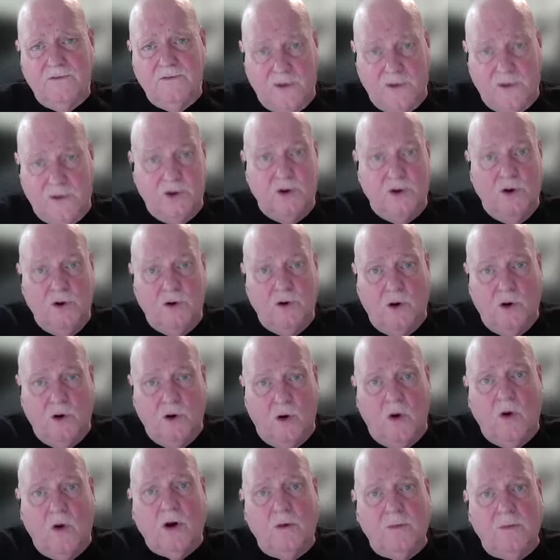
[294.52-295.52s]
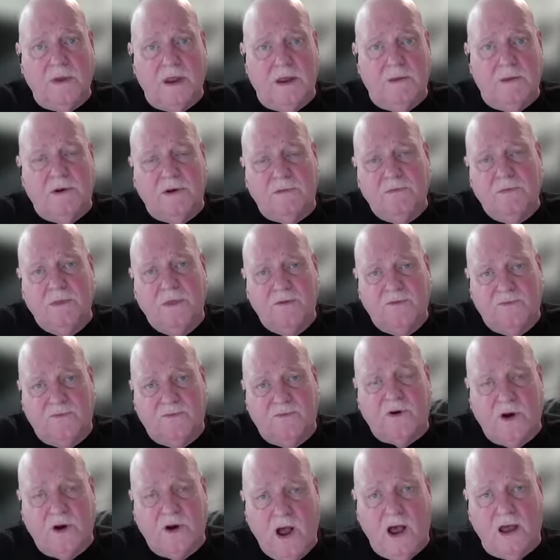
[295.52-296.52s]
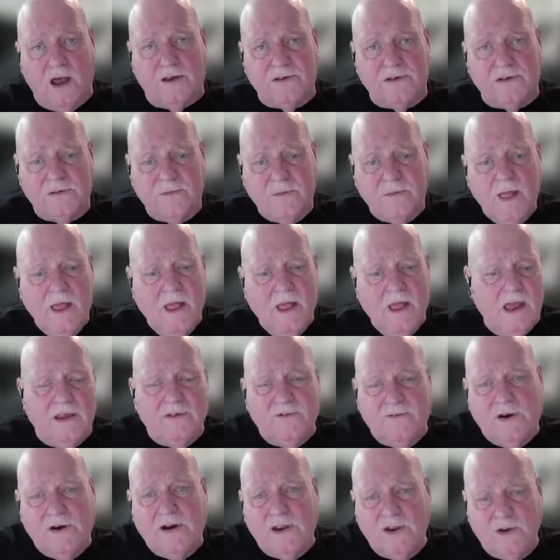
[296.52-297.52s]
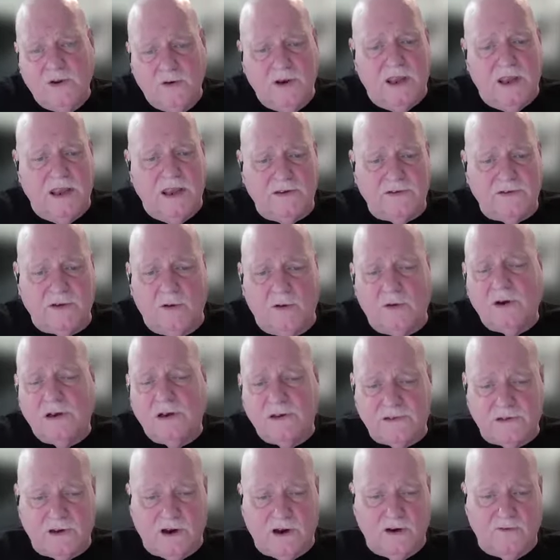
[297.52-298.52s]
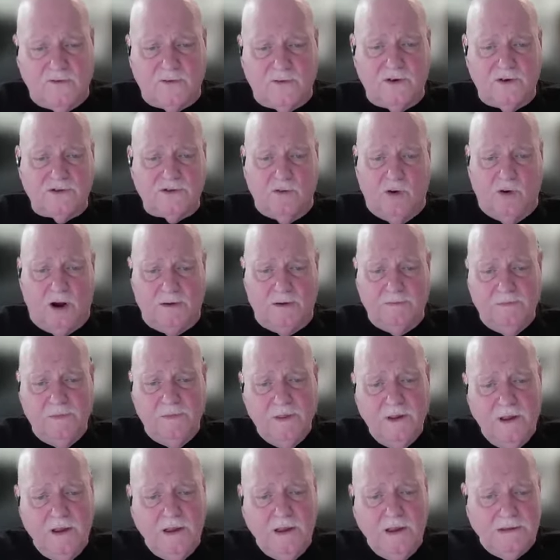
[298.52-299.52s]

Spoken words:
for you or me, but for us. It's very unique. So we're going to start in verse 1.